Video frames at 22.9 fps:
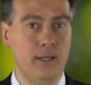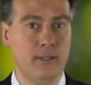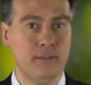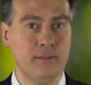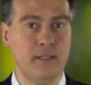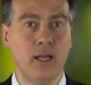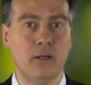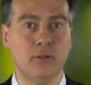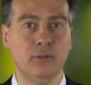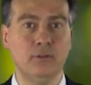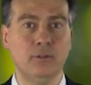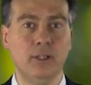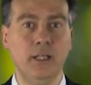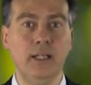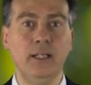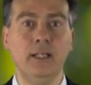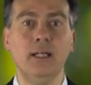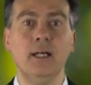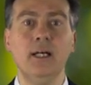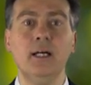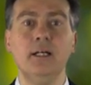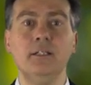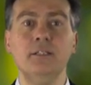
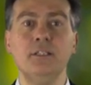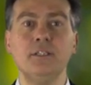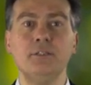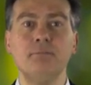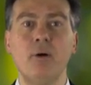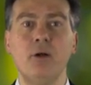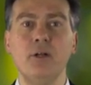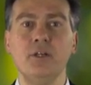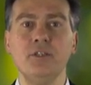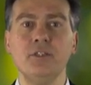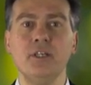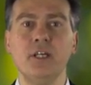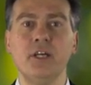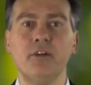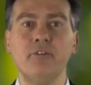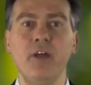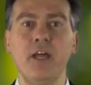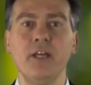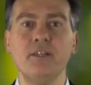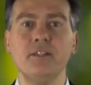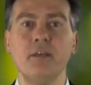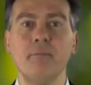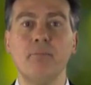Secondly, this policy
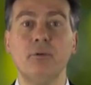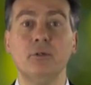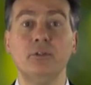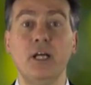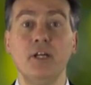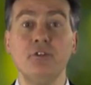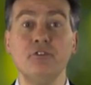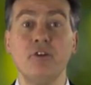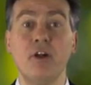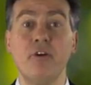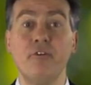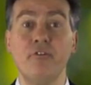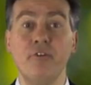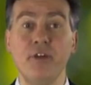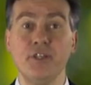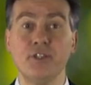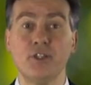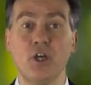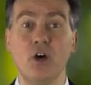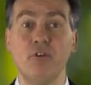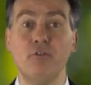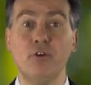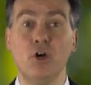creates a potential
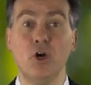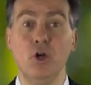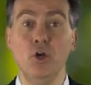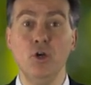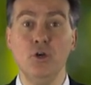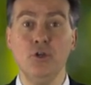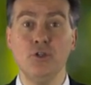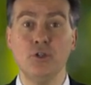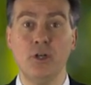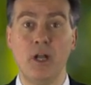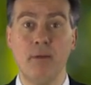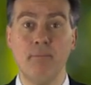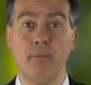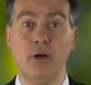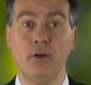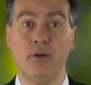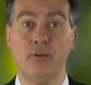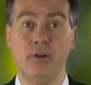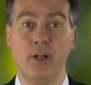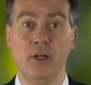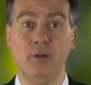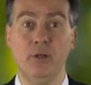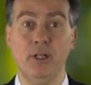risk of collusion
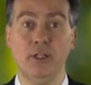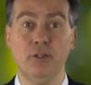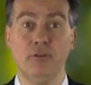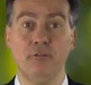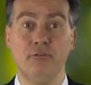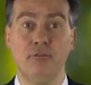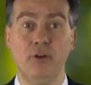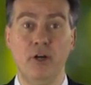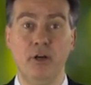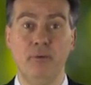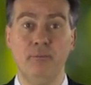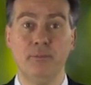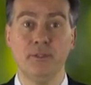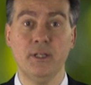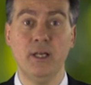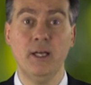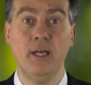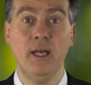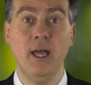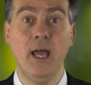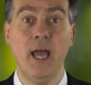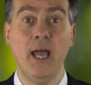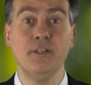among regulated firms,
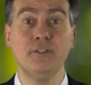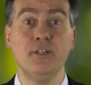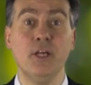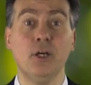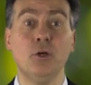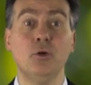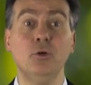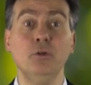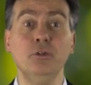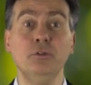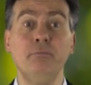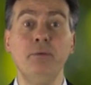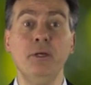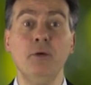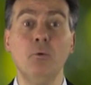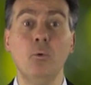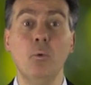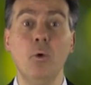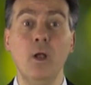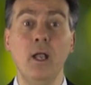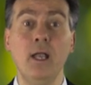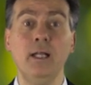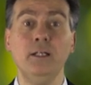as they could be
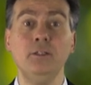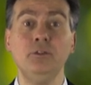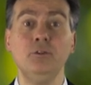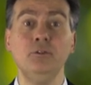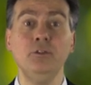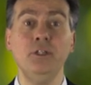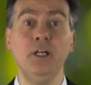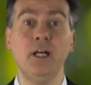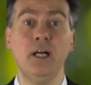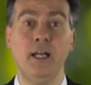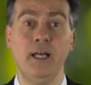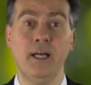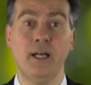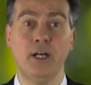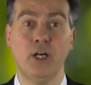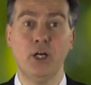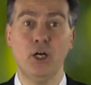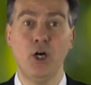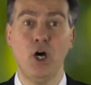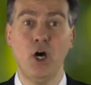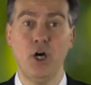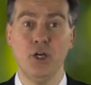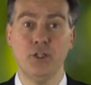willing to declare
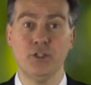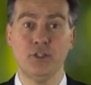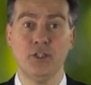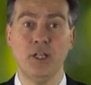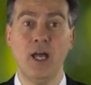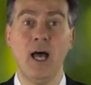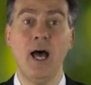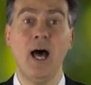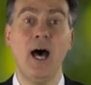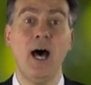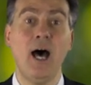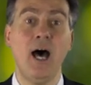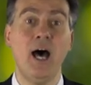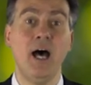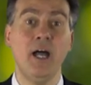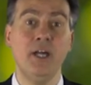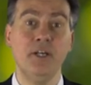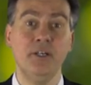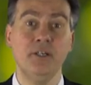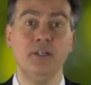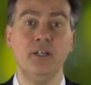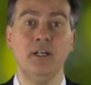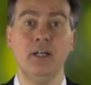costs
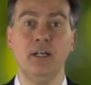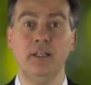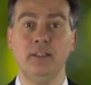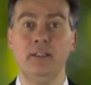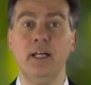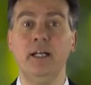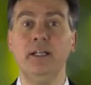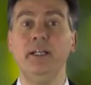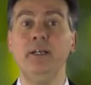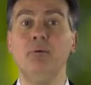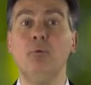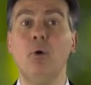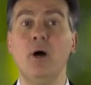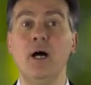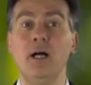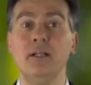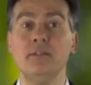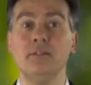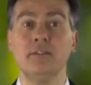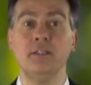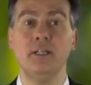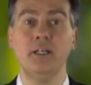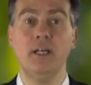higher than the
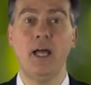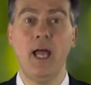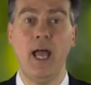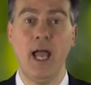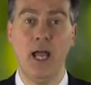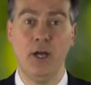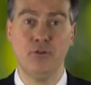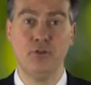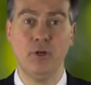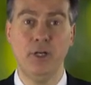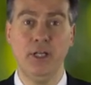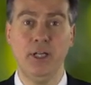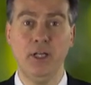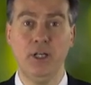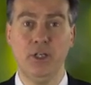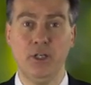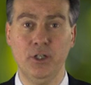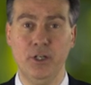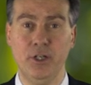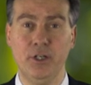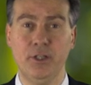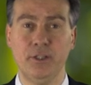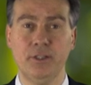ones actually
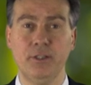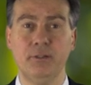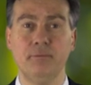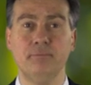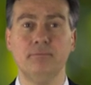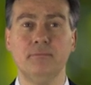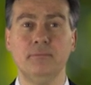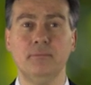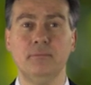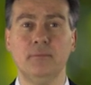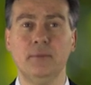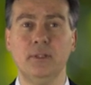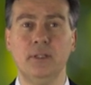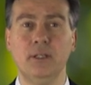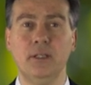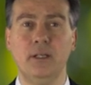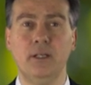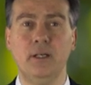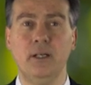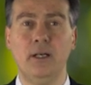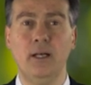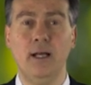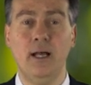incurred.
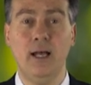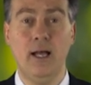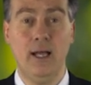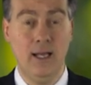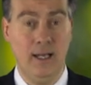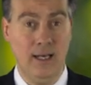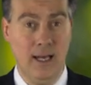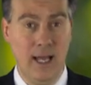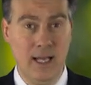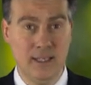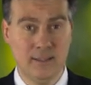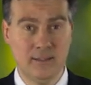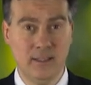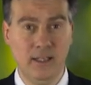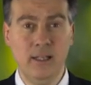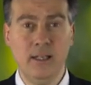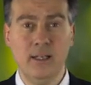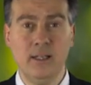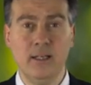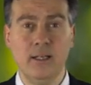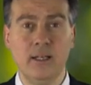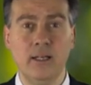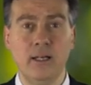
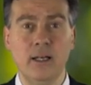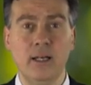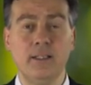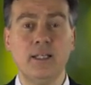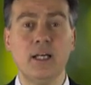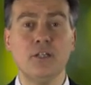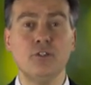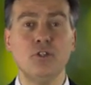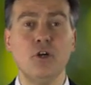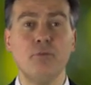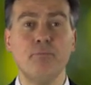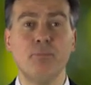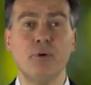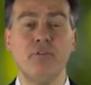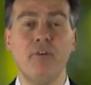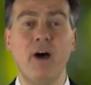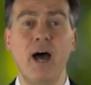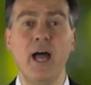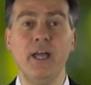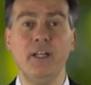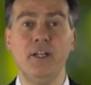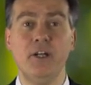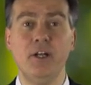Lastly, it does not
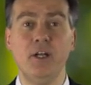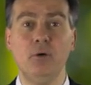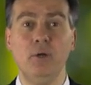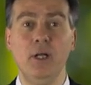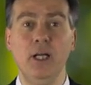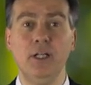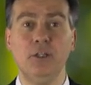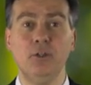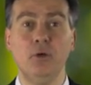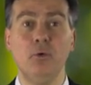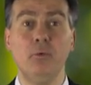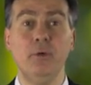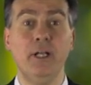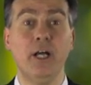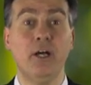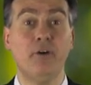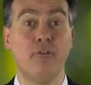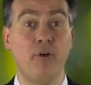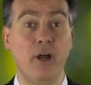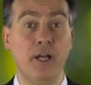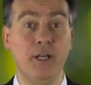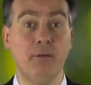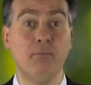provide the regulator with a
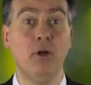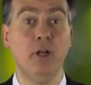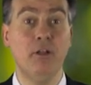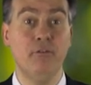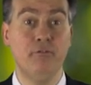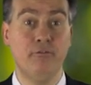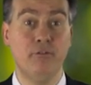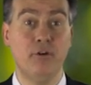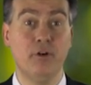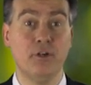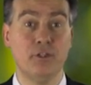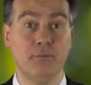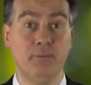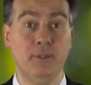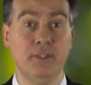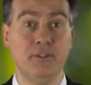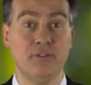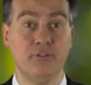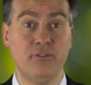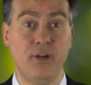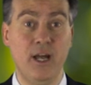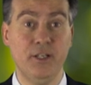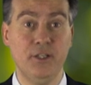credible
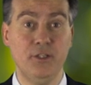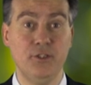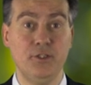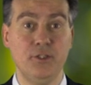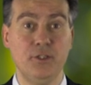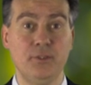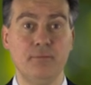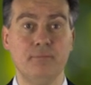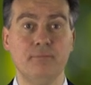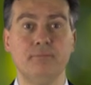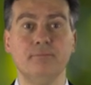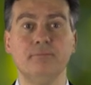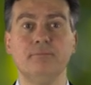enforcement strategy.